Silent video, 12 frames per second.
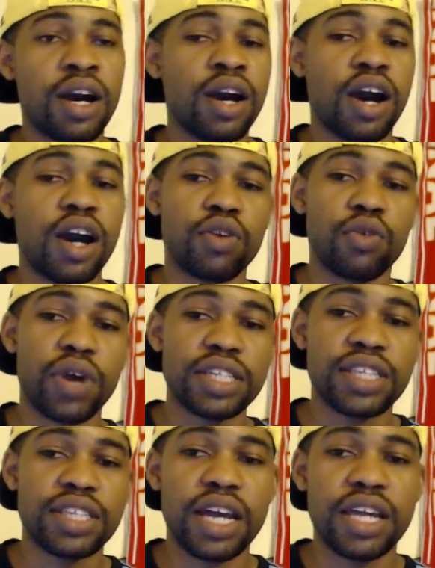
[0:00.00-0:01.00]
on the right
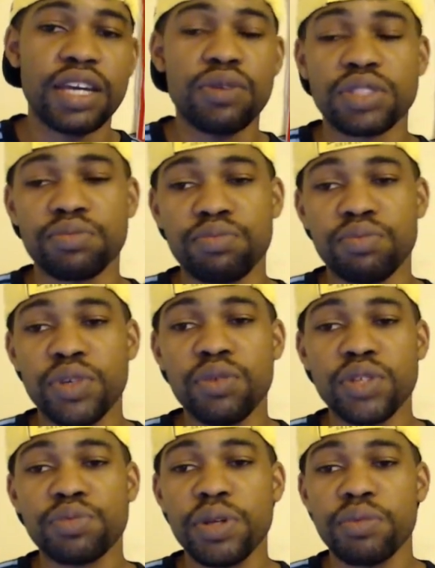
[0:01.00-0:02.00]
side. He was
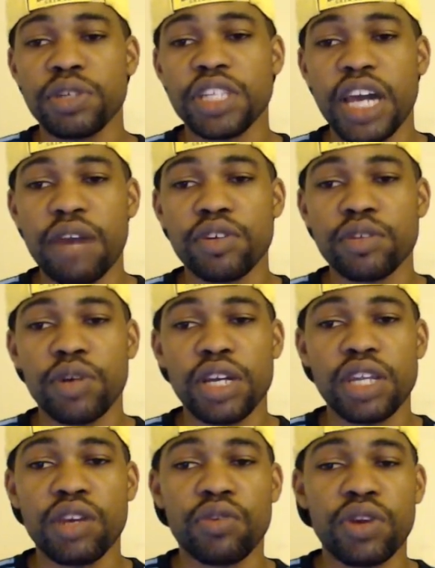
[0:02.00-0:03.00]
it was pretty much average,
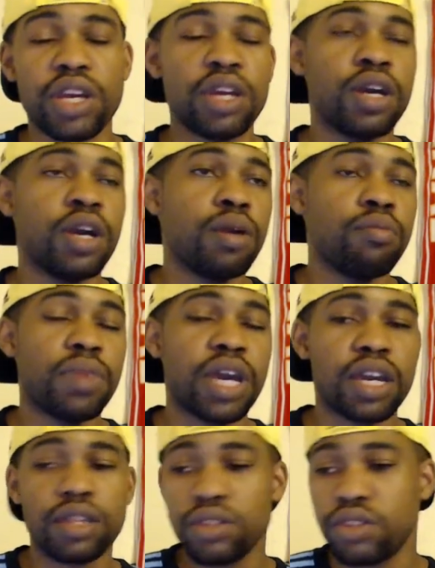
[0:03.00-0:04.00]
but it didn't really
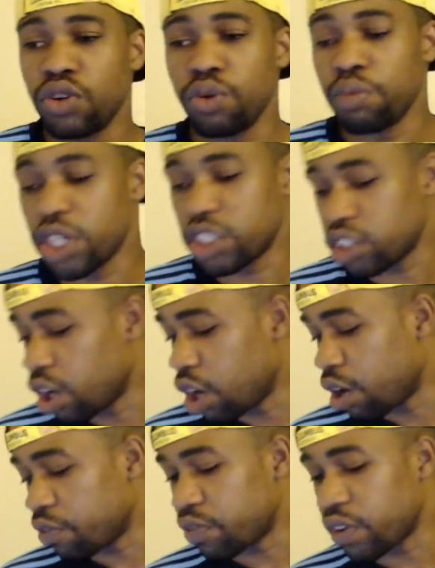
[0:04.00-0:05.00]
make too much
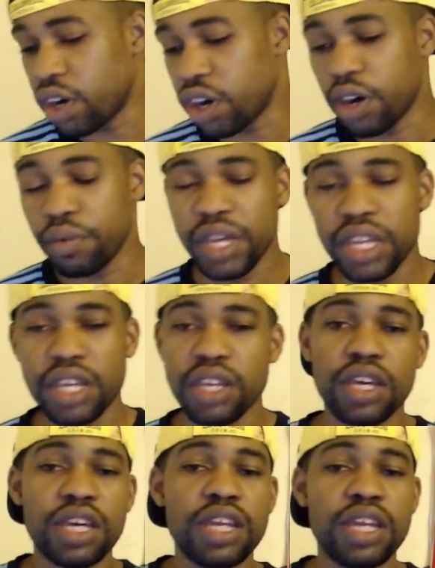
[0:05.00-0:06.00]
of. Uh, it didn't
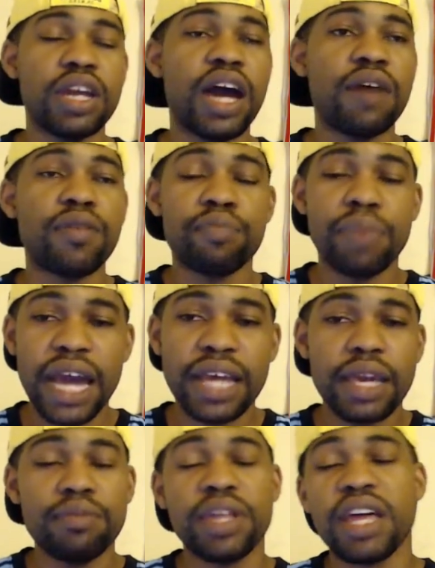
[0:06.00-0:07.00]
it didn't have a
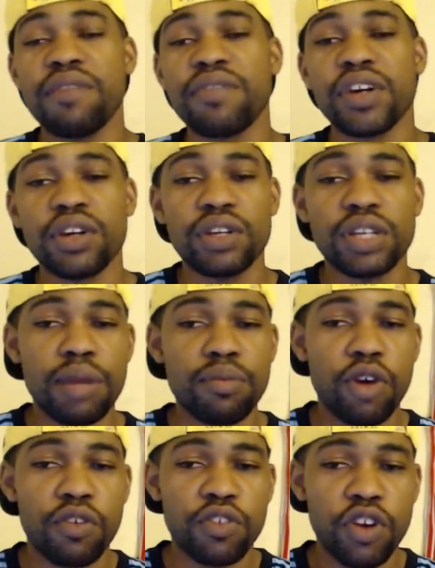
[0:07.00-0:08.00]
bad game. It didn't have a good
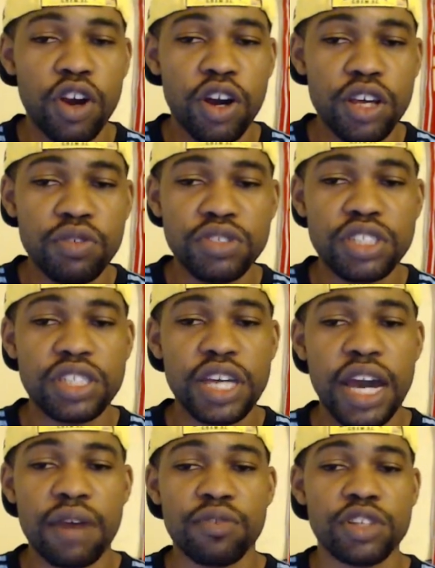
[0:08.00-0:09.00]
game overall. It was just
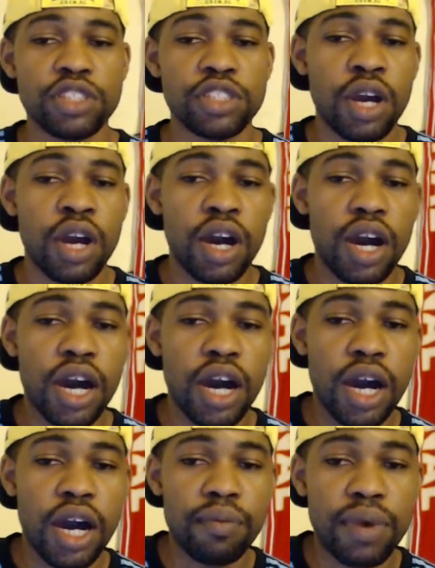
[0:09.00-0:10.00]
average.
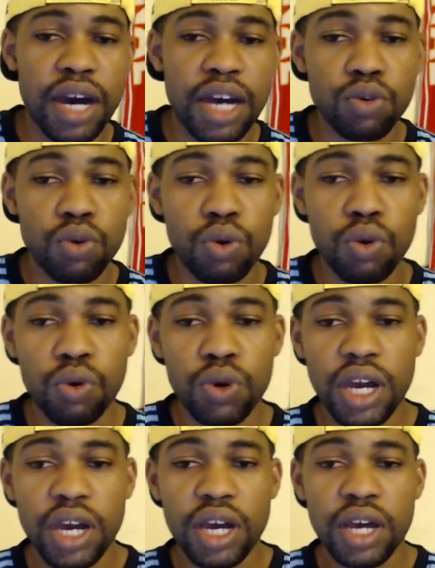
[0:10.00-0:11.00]
Um,
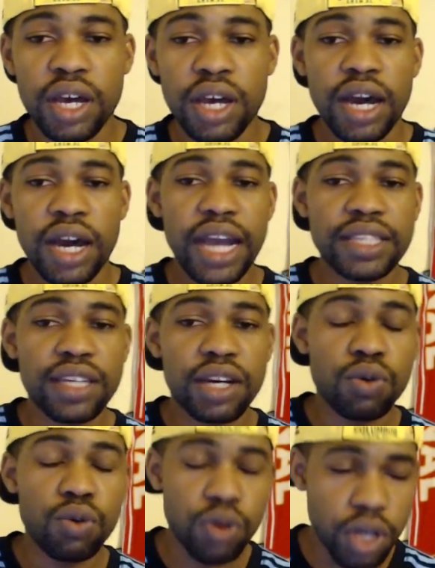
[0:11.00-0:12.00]
Atukuna,
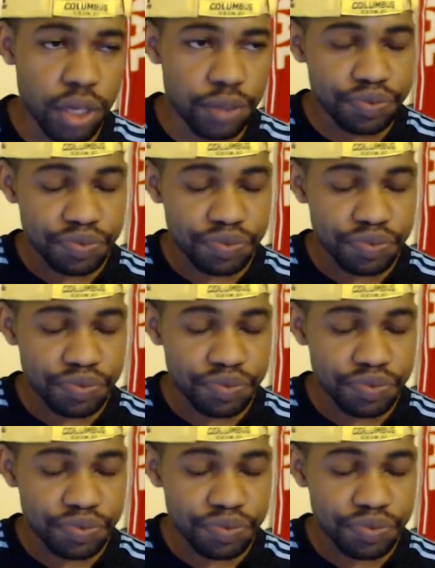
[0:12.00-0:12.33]
Aitakuna,